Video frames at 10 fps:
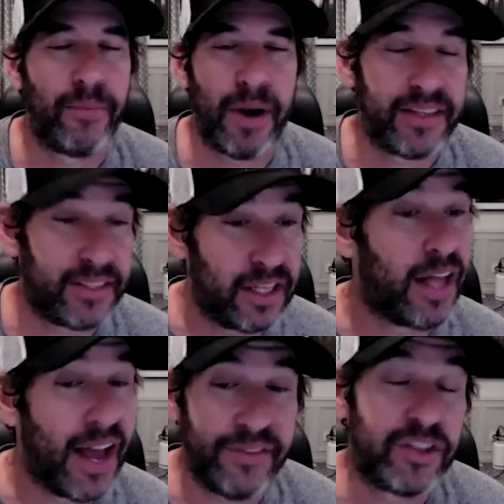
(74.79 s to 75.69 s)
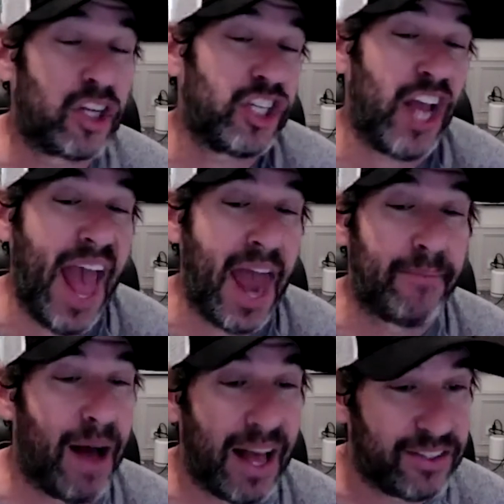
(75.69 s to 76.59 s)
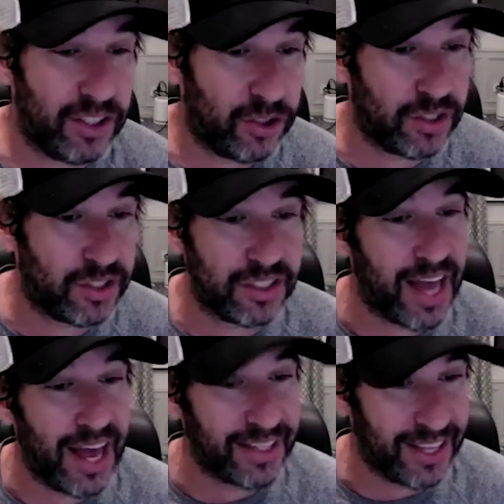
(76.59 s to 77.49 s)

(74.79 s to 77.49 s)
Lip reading: but I have such animosity towards this guy to